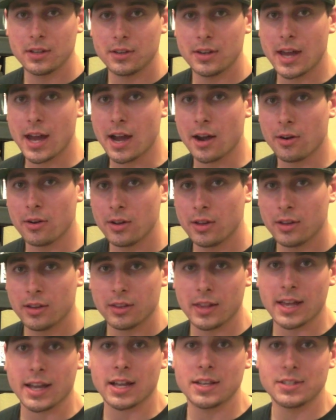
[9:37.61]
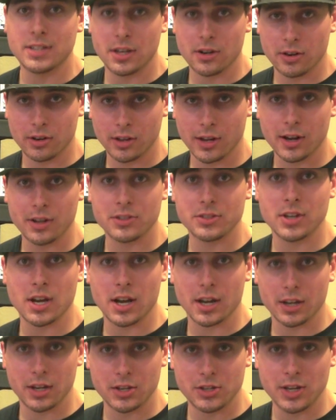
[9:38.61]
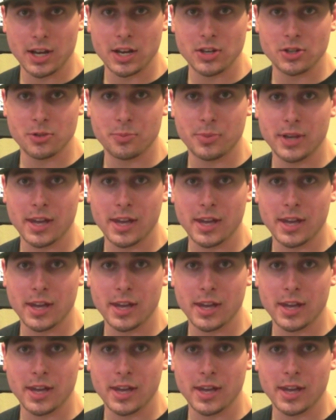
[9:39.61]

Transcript: Now, like I said earlier, it's not going to change your